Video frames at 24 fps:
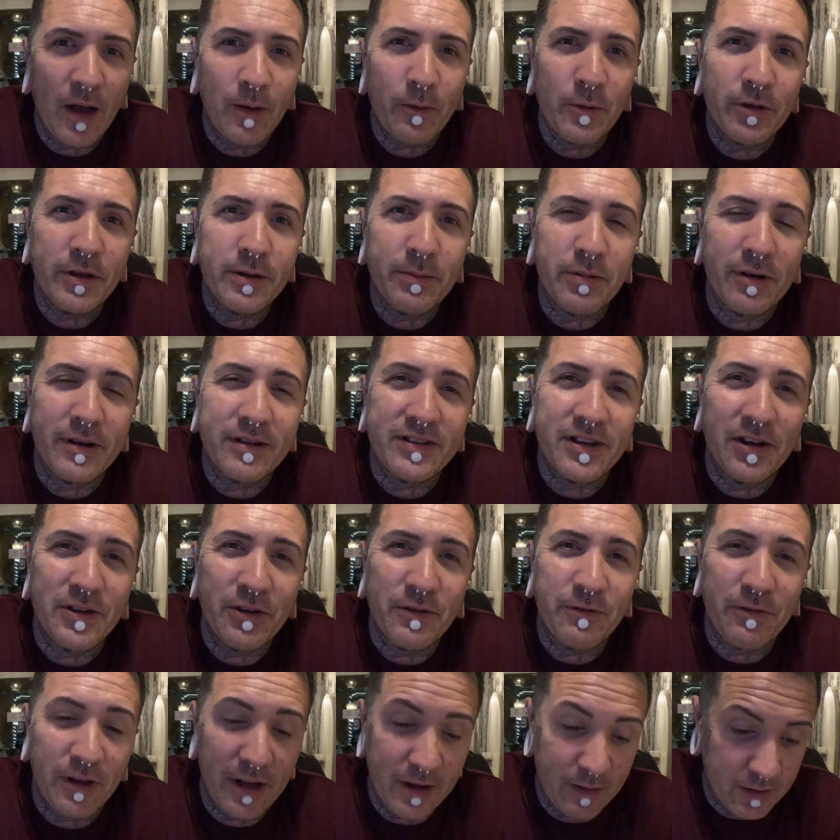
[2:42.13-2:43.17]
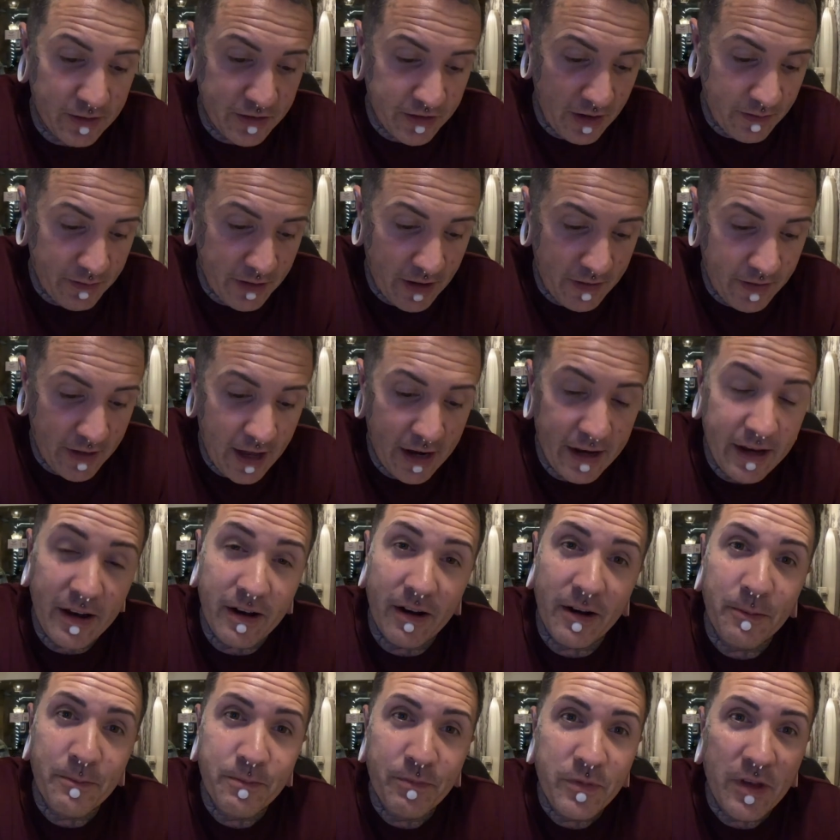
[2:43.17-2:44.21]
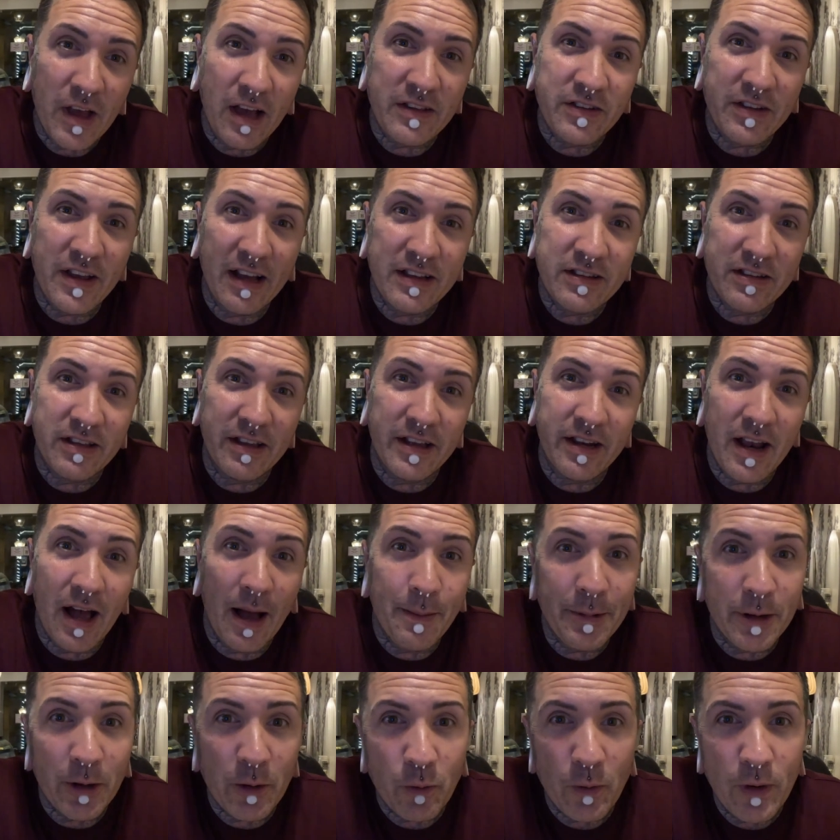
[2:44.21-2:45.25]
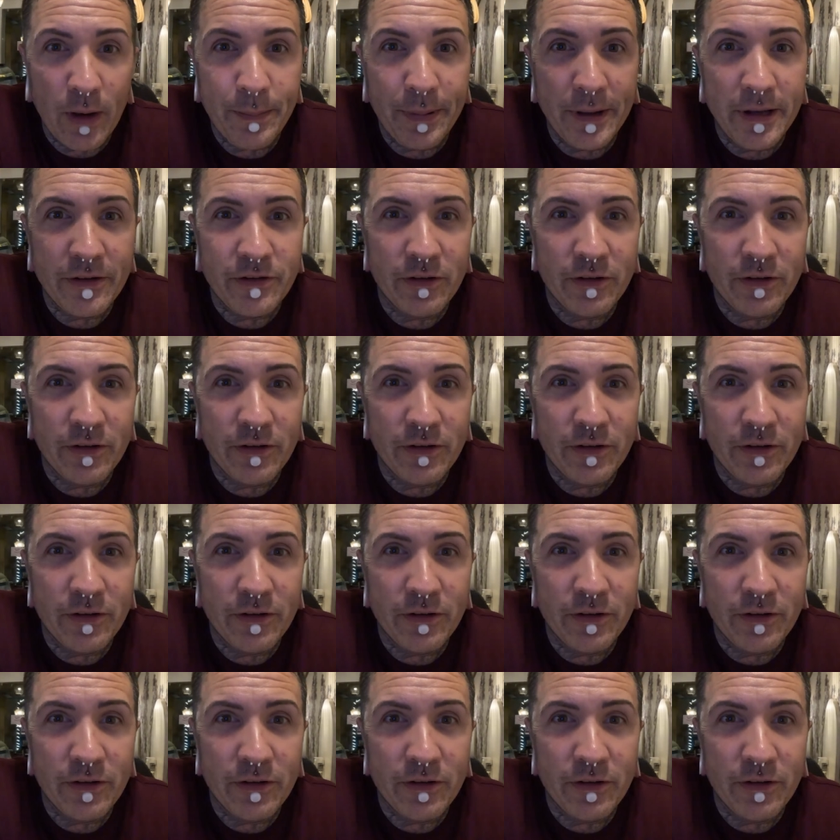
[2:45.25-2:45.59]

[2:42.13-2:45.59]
that really brings out the flavors. They've done that here. It's excellent. I'm going to rip